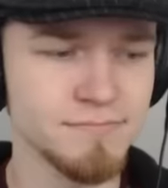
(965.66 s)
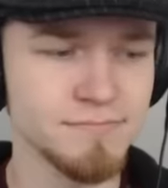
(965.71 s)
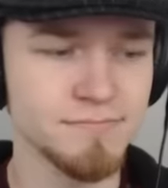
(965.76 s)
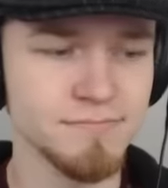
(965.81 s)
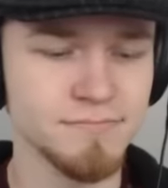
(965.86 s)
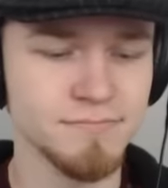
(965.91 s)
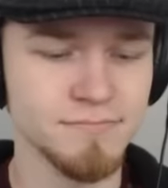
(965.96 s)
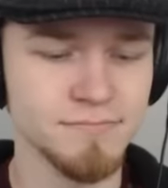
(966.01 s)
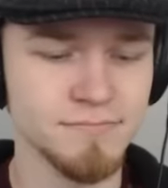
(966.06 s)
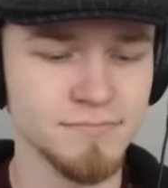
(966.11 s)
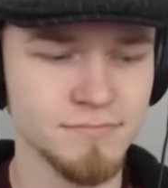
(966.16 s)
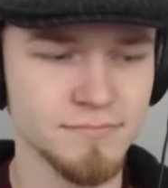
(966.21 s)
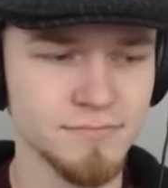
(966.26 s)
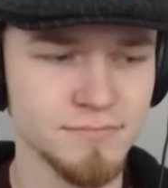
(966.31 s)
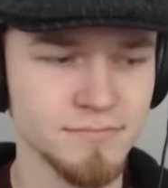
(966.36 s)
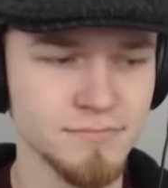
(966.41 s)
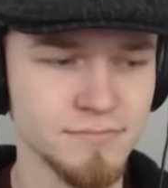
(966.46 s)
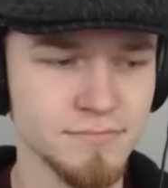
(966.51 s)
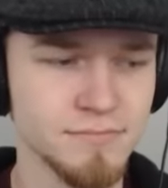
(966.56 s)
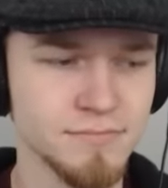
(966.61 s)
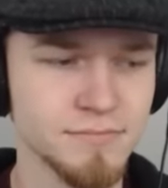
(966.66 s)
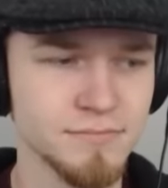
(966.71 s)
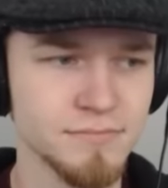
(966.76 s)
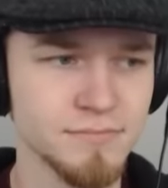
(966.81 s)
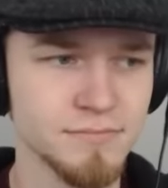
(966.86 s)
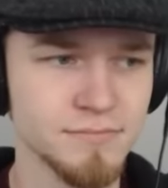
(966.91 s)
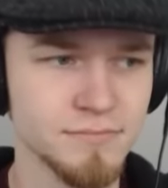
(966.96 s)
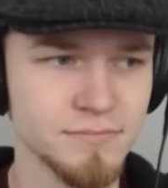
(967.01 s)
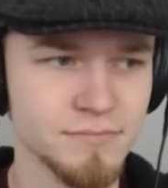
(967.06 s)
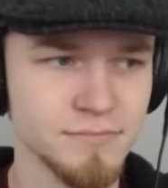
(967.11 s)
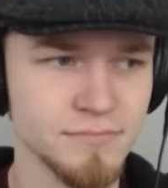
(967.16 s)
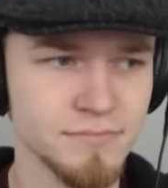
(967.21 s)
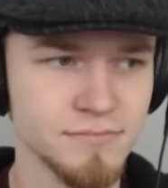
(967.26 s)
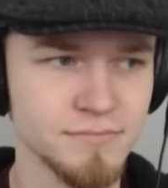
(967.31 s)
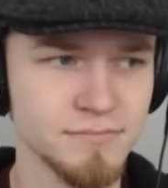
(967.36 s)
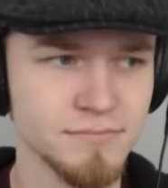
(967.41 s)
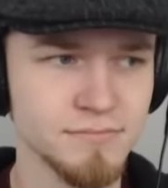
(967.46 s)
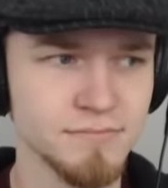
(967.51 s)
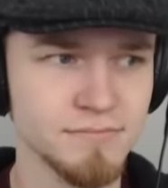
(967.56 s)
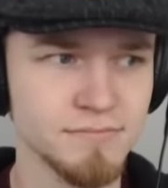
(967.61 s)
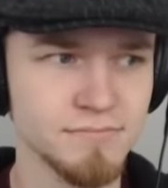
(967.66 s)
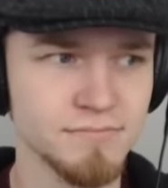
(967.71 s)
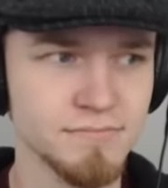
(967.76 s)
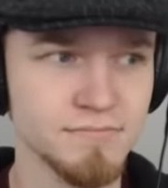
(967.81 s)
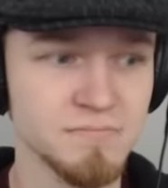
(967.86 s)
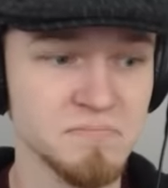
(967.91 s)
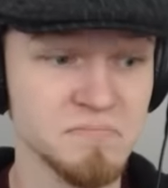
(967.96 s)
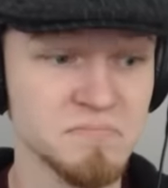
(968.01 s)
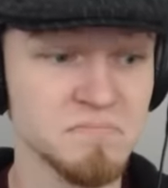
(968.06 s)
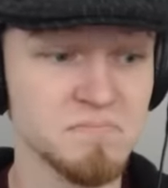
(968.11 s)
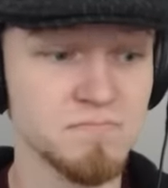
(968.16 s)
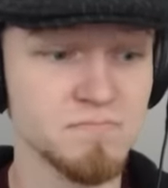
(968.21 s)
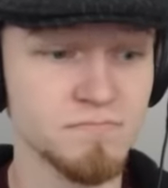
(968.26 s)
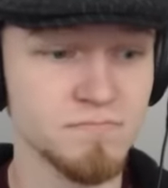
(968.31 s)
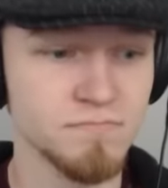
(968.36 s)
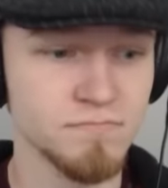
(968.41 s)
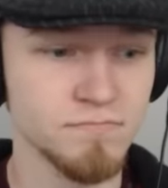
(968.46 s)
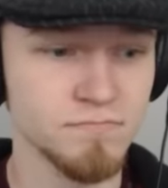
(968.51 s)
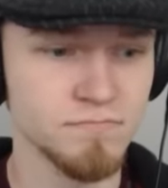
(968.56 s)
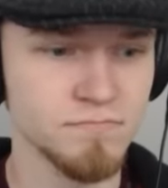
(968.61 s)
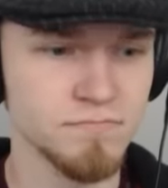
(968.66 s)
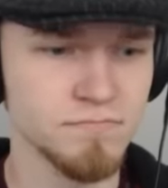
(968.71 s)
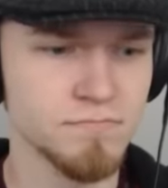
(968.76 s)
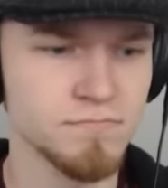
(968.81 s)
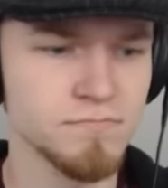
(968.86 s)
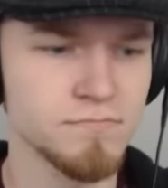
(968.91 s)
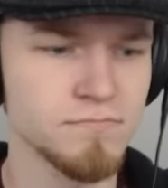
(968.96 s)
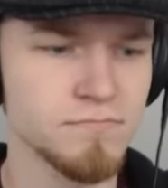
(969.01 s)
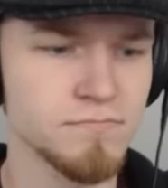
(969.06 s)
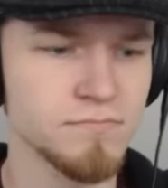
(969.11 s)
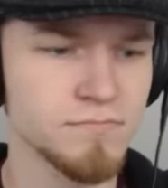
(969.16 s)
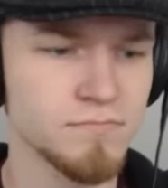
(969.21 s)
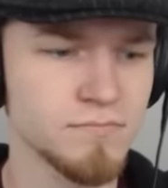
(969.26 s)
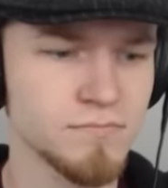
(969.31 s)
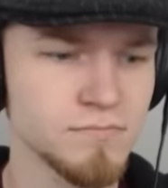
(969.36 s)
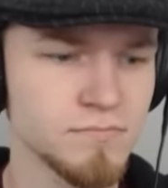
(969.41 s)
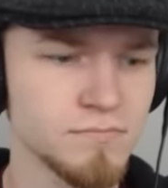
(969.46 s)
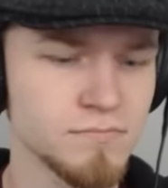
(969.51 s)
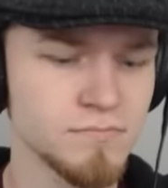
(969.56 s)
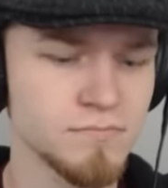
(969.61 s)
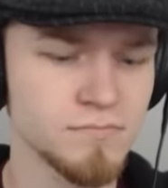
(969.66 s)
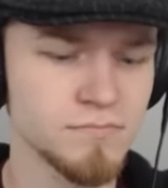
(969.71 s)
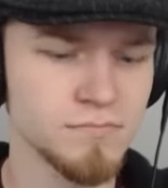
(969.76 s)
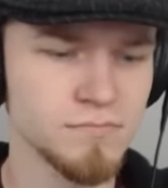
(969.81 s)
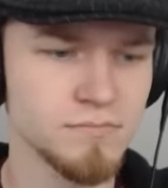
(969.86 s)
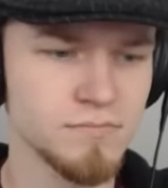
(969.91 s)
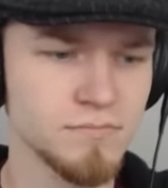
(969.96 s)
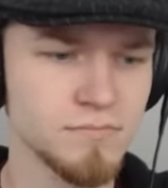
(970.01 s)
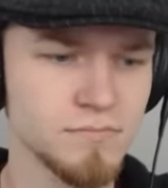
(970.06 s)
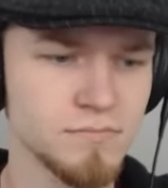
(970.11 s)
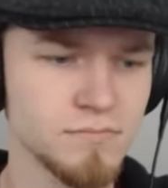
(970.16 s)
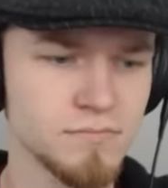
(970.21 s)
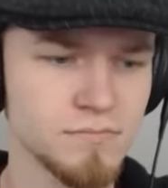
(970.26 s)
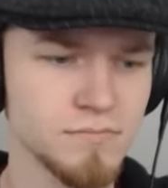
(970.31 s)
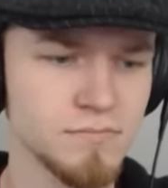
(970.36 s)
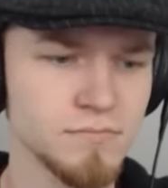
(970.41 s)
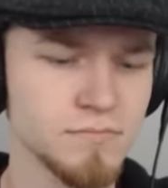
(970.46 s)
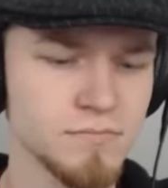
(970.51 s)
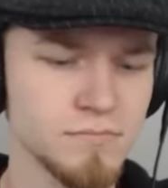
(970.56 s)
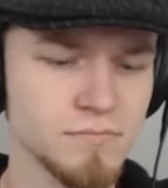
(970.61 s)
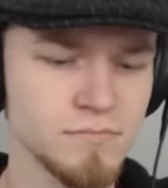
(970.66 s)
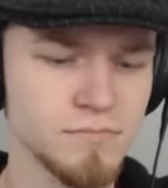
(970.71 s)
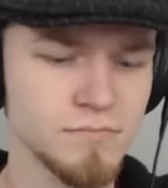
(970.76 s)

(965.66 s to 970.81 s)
(not speaking)